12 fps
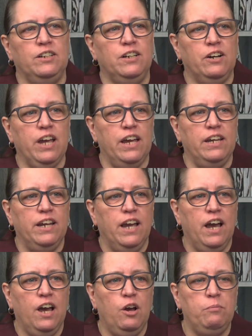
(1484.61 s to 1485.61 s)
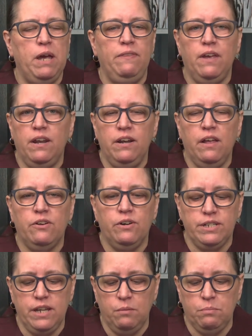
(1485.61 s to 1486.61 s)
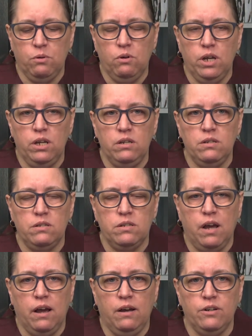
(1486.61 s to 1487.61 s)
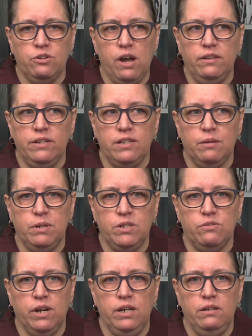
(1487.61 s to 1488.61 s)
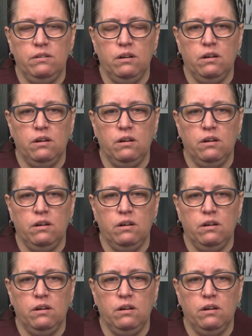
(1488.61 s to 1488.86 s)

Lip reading: Okay. And then another example is trial exhibits, right?